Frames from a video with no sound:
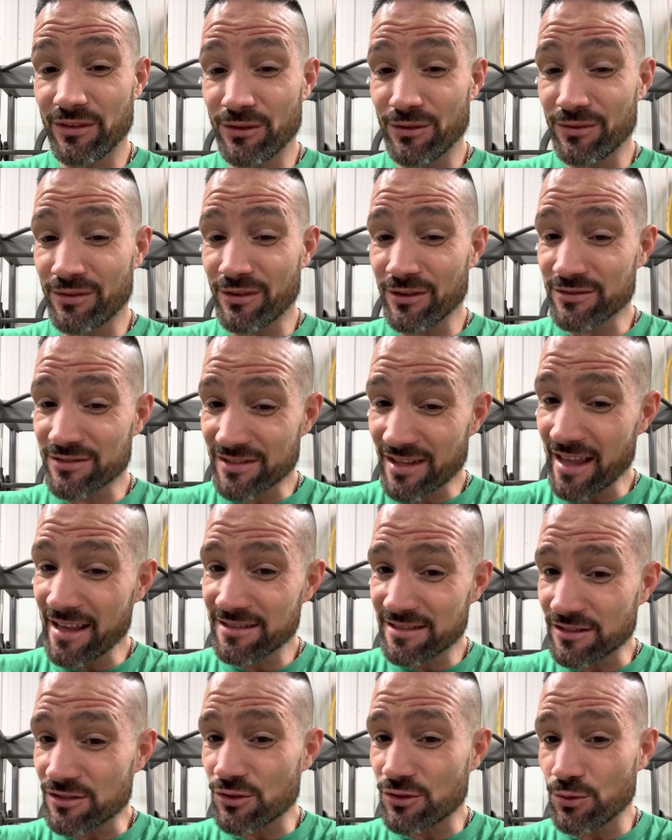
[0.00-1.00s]
there's
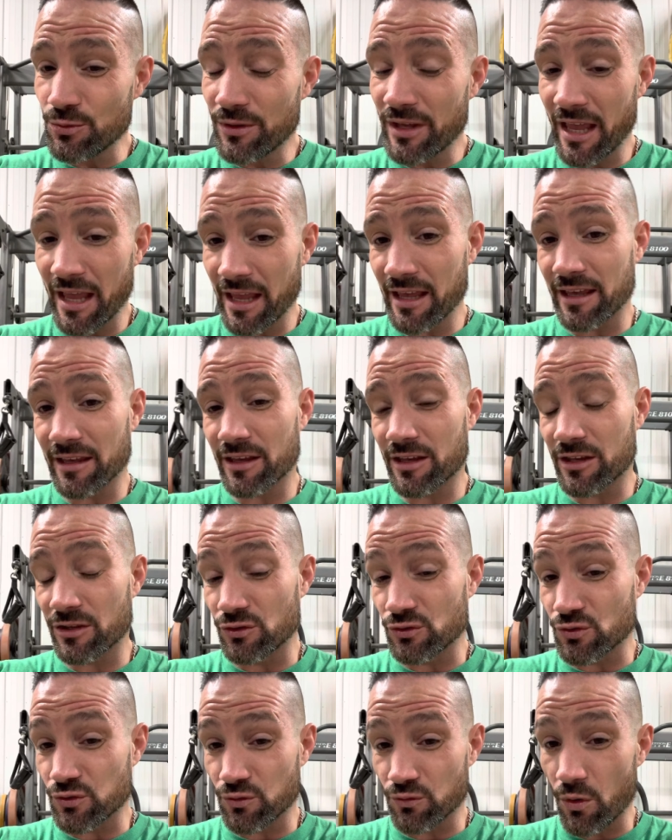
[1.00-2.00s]
things that you can't
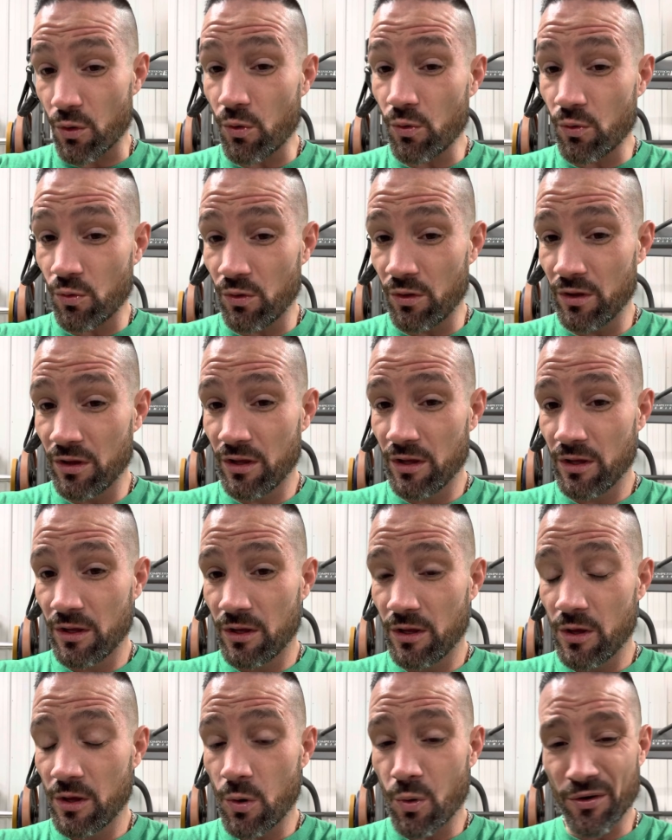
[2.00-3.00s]
control
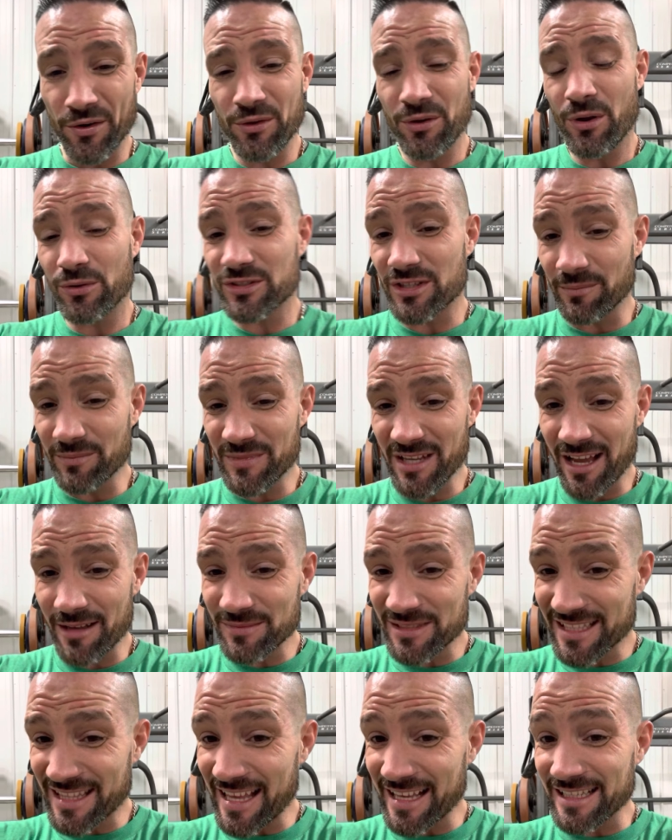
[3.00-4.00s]
or you know
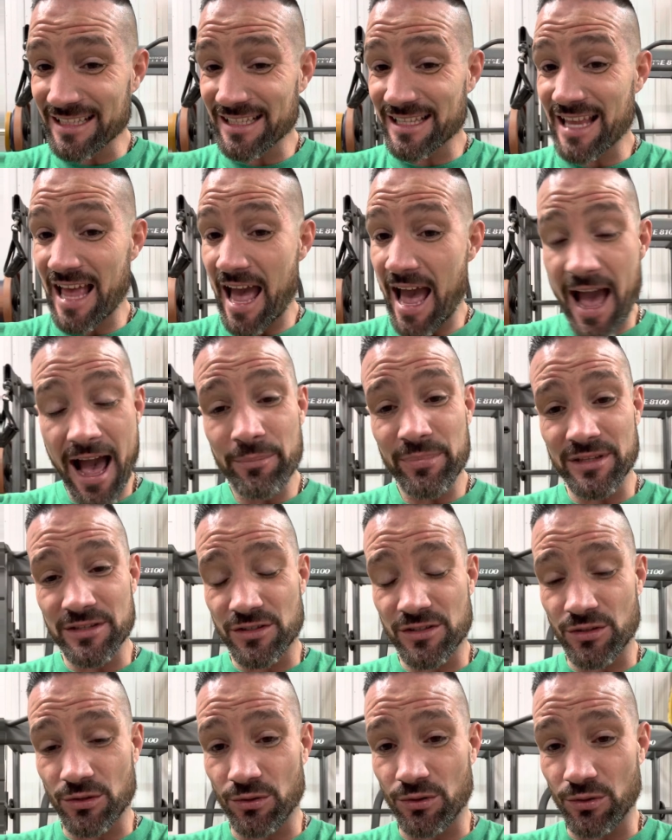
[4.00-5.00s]
sometimes things happen
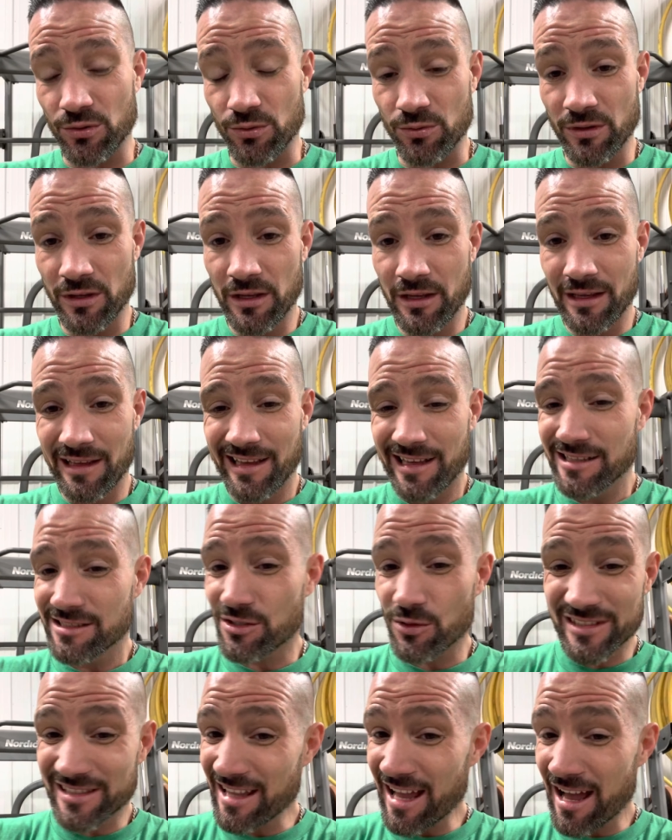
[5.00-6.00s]
to you
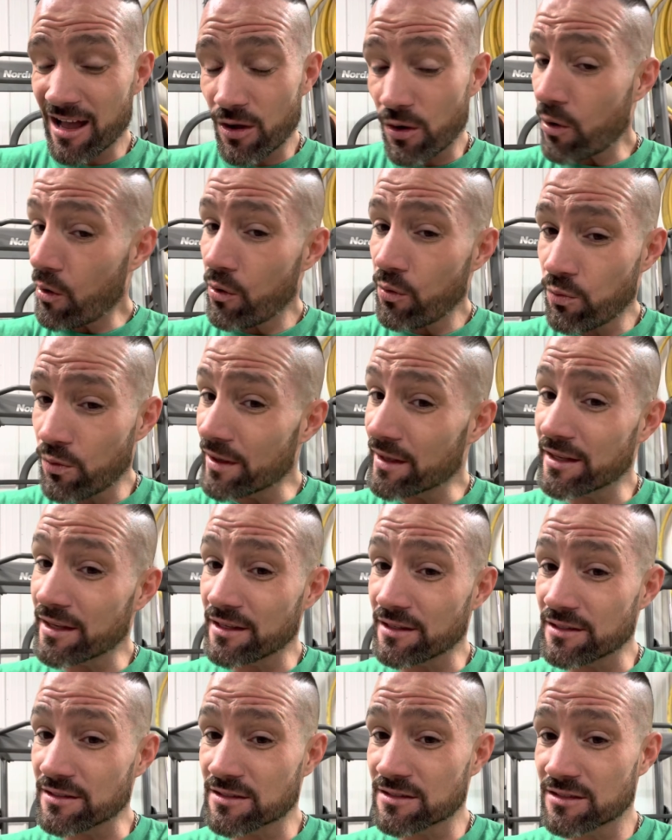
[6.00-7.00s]
so it's not
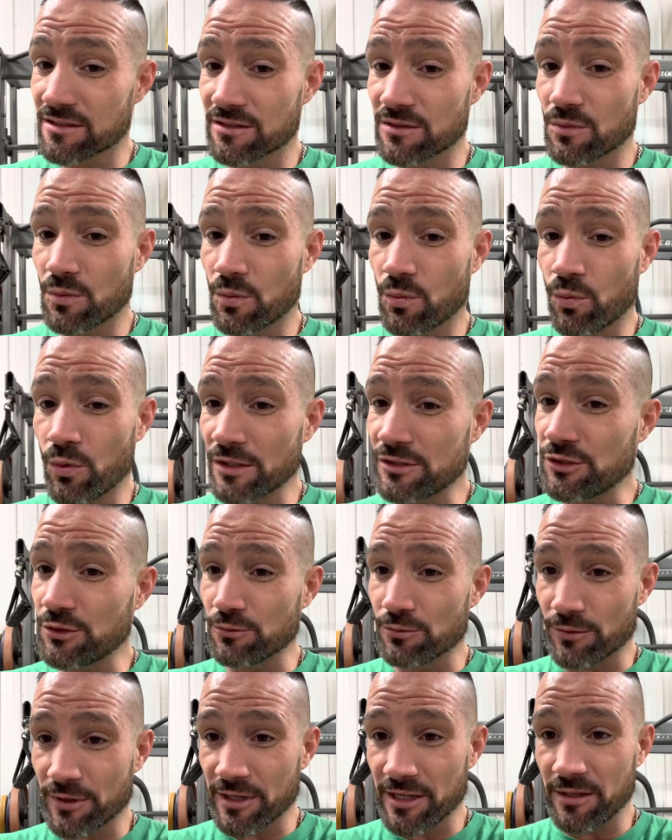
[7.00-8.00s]
always what
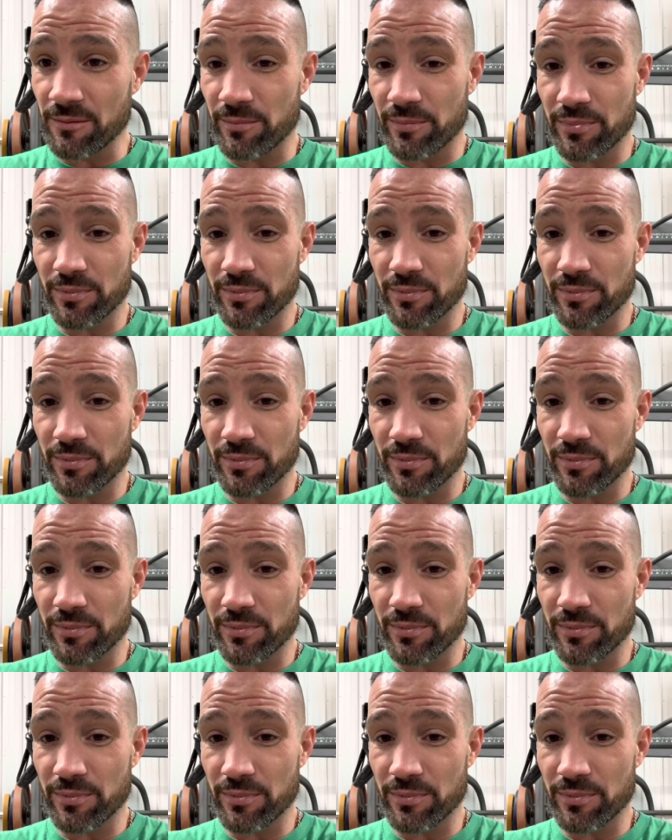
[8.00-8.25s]
you reap